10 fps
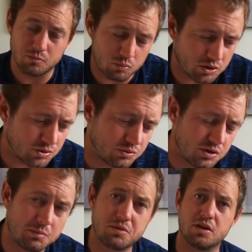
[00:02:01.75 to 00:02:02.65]
some one or two
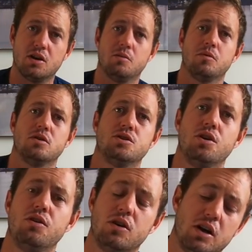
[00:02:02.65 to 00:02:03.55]
tips that I'm going to show
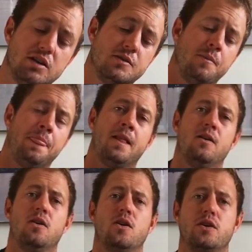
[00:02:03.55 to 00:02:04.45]
you guys
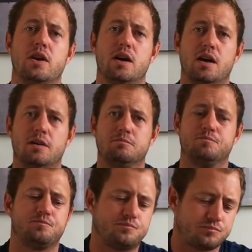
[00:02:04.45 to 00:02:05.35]
on um,